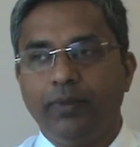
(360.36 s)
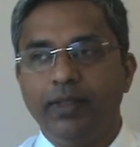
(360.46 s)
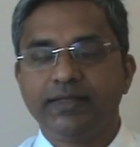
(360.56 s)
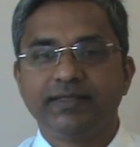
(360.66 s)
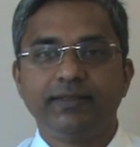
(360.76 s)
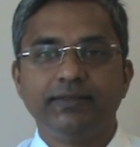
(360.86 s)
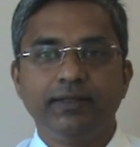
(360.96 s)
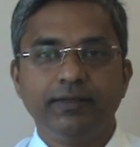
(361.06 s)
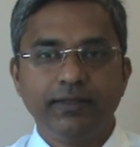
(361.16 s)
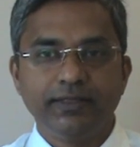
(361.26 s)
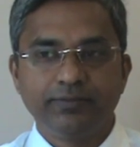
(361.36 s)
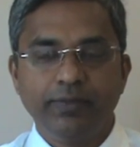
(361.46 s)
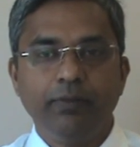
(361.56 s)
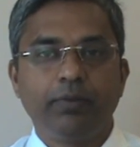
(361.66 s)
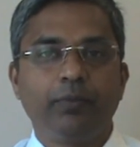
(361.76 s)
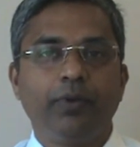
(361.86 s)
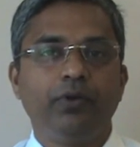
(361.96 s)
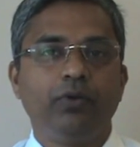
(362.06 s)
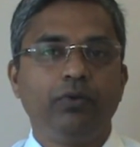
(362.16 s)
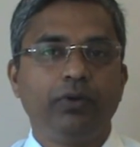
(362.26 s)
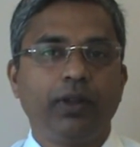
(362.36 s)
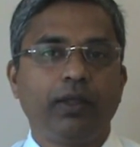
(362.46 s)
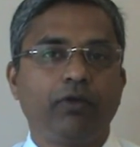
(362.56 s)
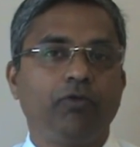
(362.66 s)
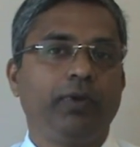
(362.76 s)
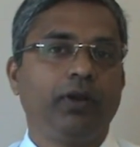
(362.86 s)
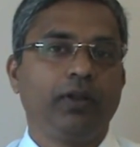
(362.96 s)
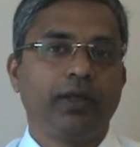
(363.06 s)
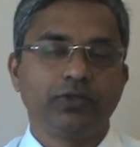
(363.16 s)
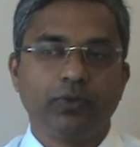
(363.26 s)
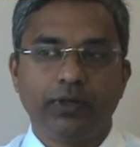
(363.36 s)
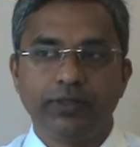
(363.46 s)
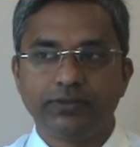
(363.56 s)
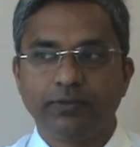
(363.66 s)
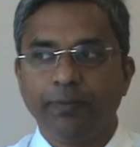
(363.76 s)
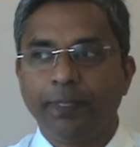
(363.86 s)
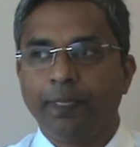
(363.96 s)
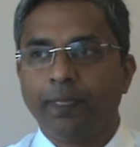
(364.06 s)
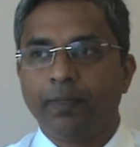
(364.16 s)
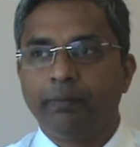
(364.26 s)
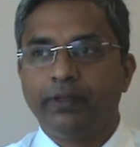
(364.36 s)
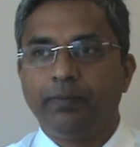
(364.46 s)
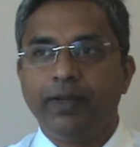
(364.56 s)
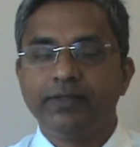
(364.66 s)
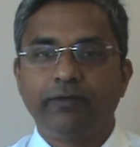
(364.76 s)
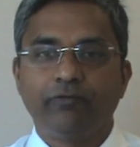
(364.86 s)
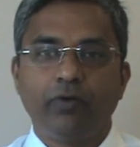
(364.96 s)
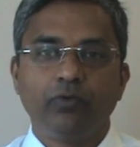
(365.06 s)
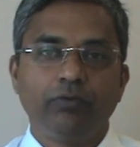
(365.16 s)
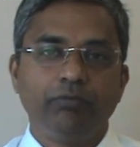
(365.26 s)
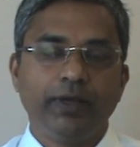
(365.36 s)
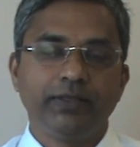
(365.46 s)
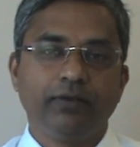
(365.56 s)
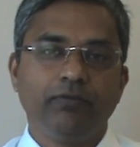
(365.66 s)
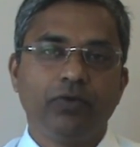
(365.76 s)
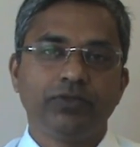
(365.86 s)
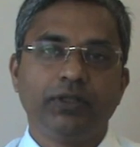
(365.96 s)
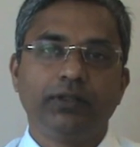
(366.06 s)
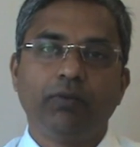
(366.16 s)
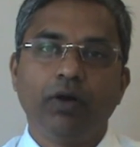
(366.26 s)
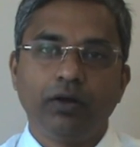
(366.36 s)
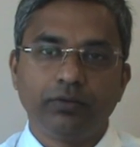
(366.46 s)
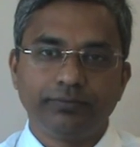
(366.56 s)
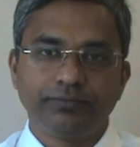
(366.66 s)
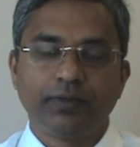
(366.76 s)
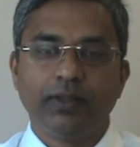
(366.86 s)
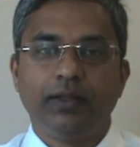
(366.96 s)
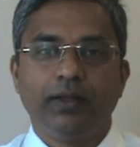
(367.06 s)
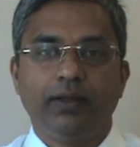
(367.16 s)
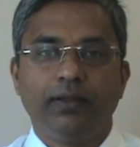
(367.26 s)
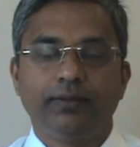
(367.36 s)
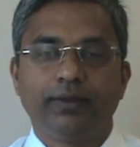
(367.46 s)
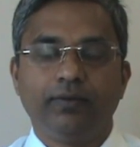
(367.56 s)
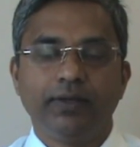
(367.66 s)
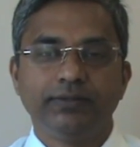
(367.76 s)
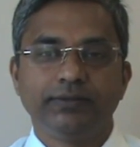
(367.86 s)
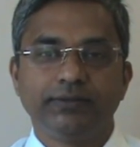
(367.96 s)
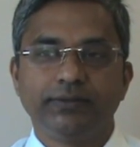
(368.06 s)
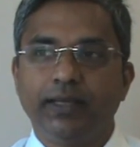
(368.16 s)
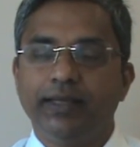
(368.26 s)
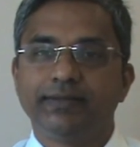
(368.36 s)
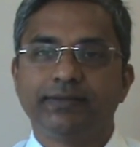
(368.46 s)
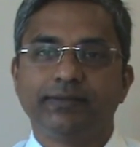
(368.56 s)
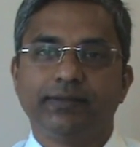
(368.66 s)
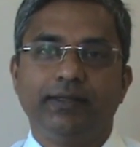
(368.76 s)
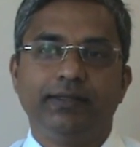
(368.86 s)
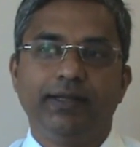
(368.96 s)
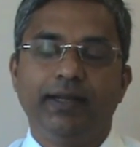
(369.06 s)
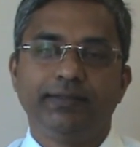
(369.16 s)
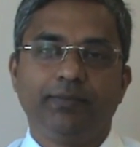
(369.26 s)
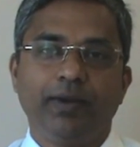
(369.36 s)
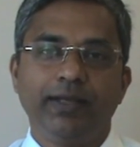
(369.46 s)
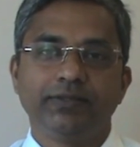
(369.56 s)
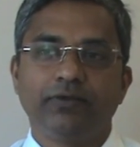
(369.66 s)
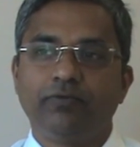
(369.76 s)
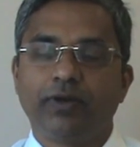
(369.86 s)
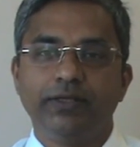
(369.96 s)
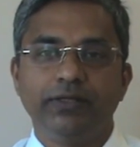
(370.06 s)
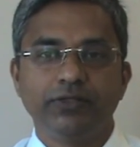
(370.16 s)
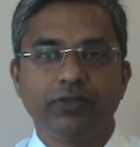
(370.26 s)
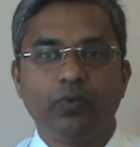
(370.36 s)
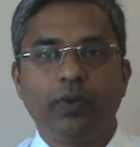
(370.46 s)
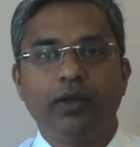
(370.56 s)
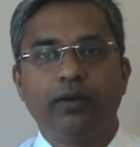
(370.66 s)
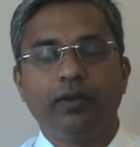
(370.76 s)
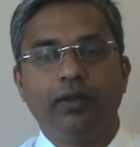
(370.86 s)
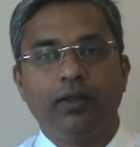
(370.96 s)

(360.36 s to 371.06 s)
being a surgeon is being prepared to take care of battle casualties. But the place I found myself was in Tawang. And Tawang is a place of tri-junction where